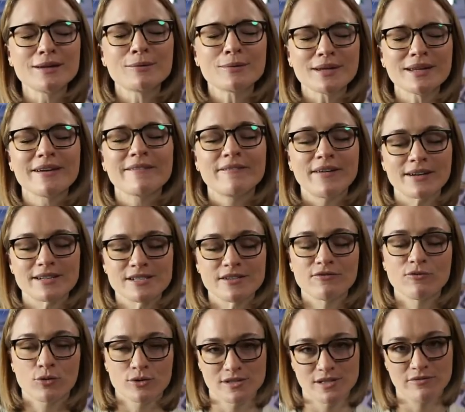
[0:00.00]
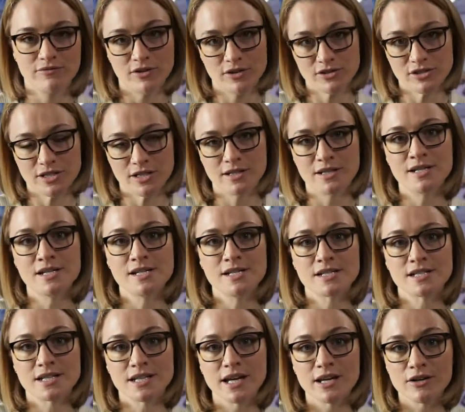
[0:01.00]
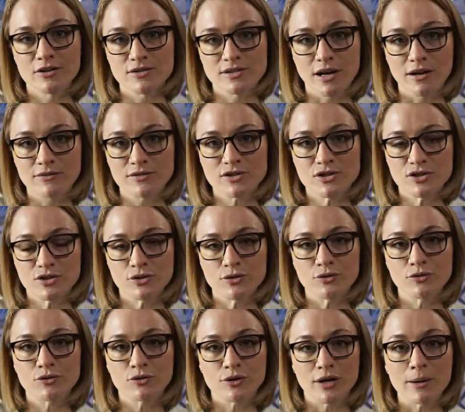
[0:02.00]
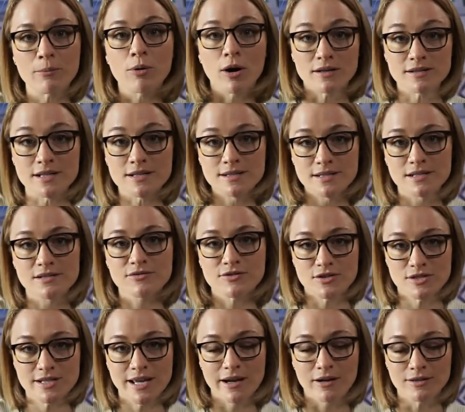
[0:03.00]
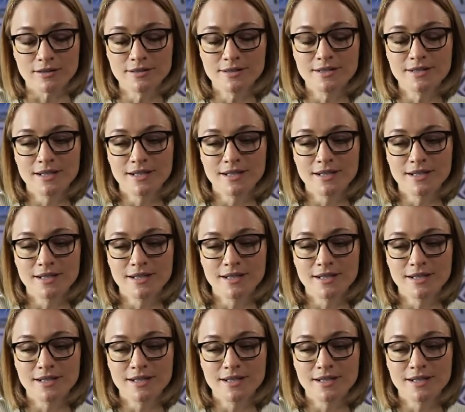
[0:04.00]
really effective forcing function to get yourself to create processes for scale.